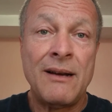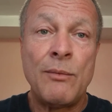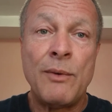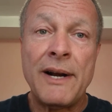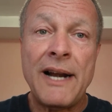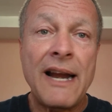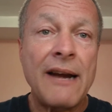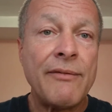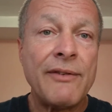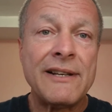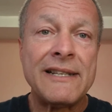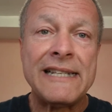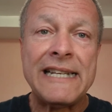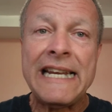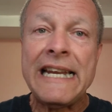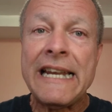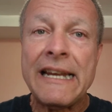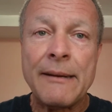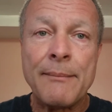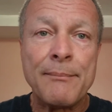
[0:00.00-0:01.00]
Whatever
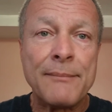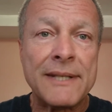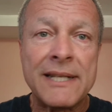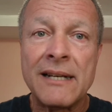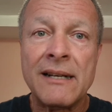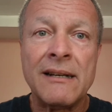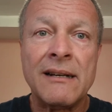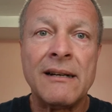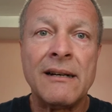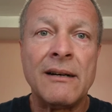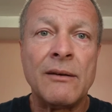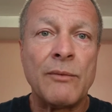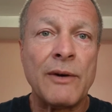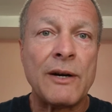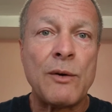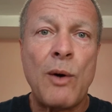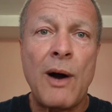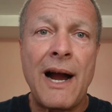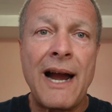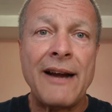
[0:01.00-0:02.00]
seems
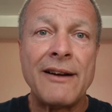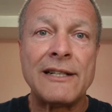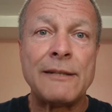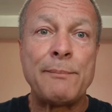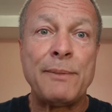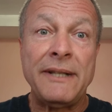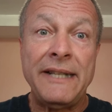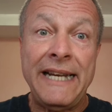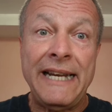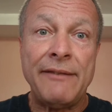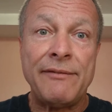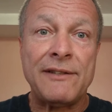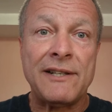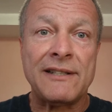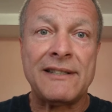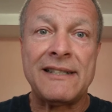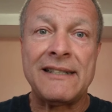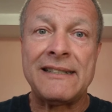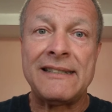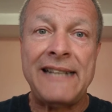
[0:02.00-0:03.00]
requires belief to
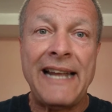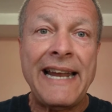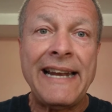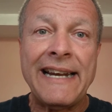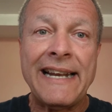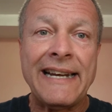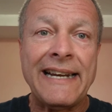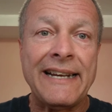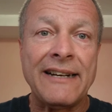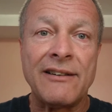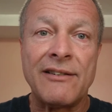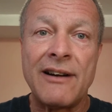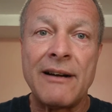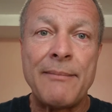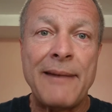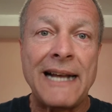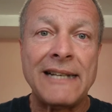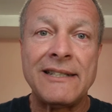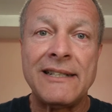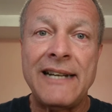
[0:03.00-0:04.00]
sustain it in our
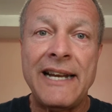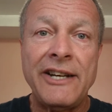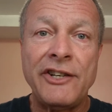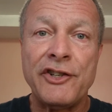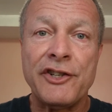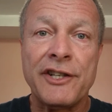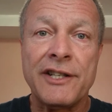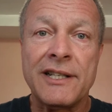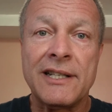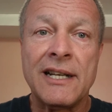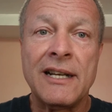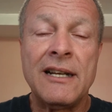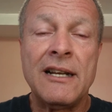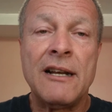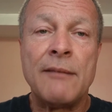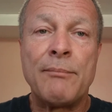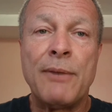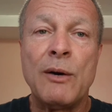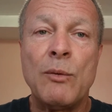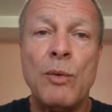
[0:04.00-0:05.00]
imaginations.
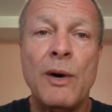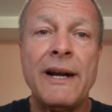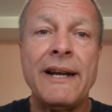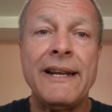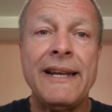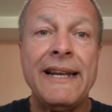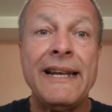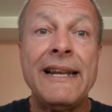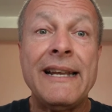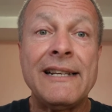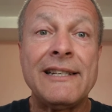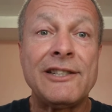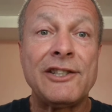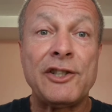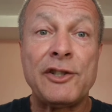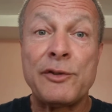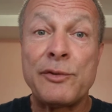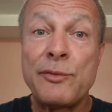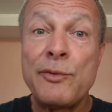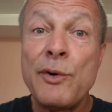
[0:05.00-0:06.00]
But what is
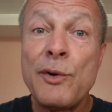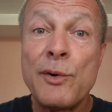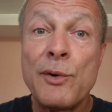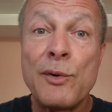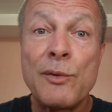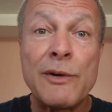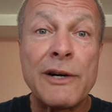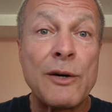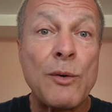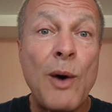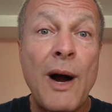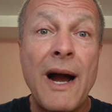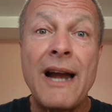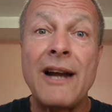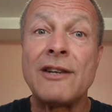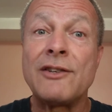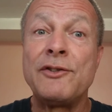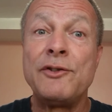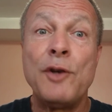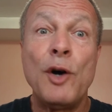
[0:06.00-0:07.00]
true
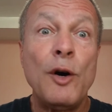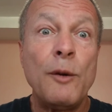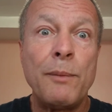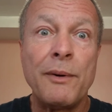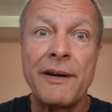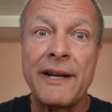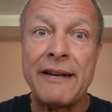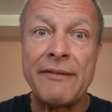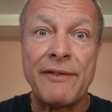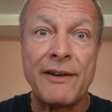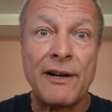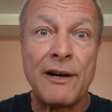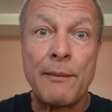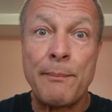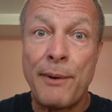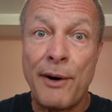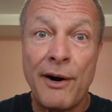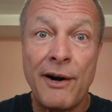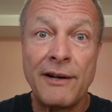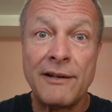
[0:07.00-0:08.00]
requires no belief on our
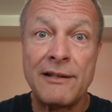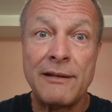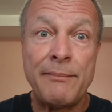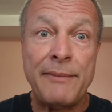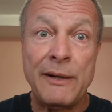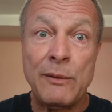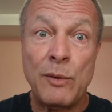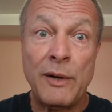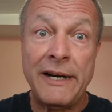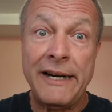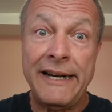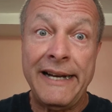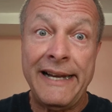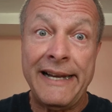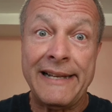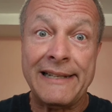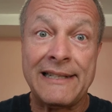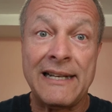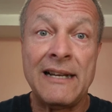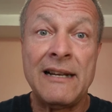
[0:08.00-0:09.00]
part to be what it
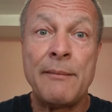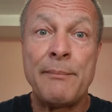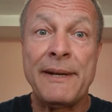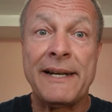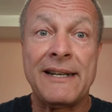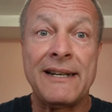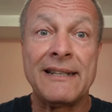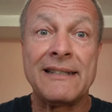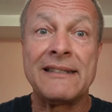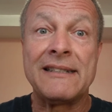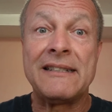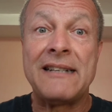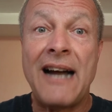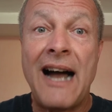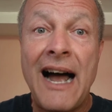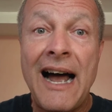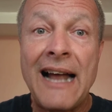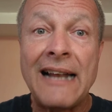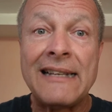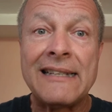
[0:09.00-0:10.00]
is, because
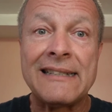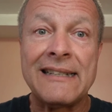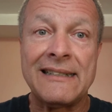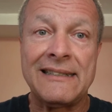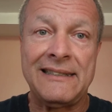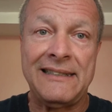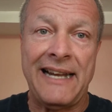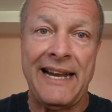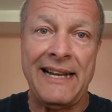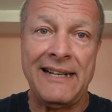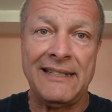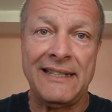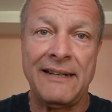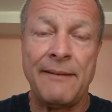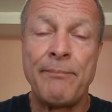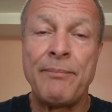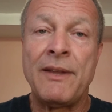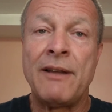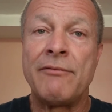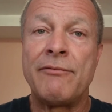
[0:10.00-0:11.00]
God sustains it
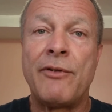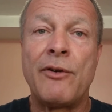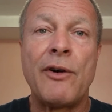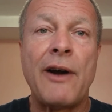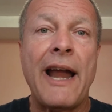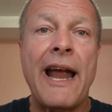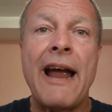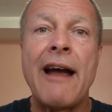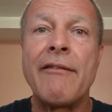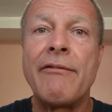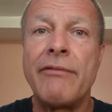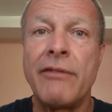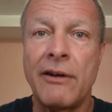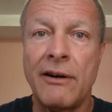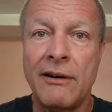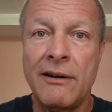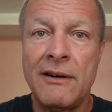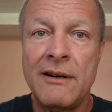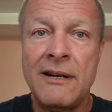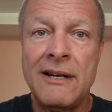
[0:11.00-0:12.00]

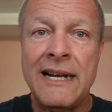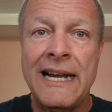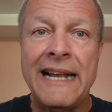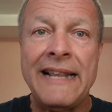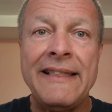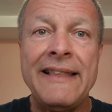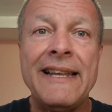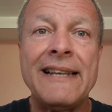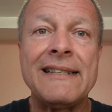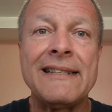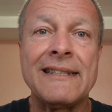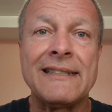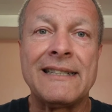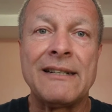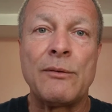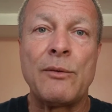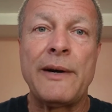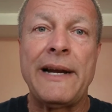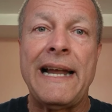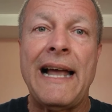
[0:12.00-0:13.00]
forever. And this is
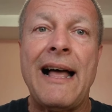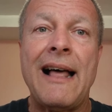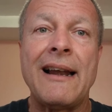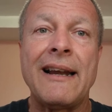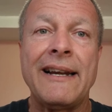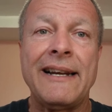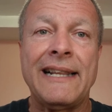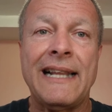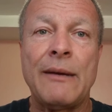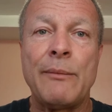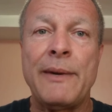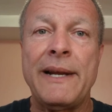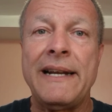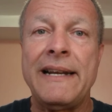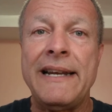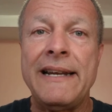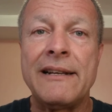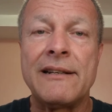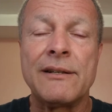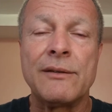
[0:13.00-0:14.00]
the reality that we
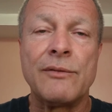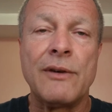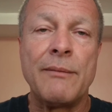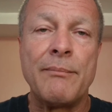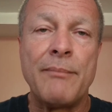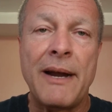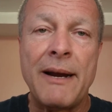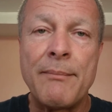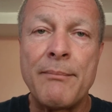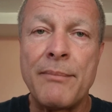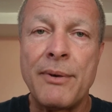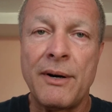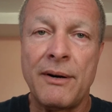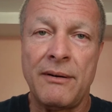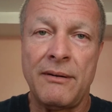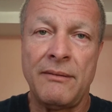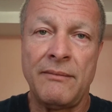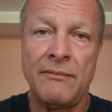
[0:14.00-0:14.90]
need to remember.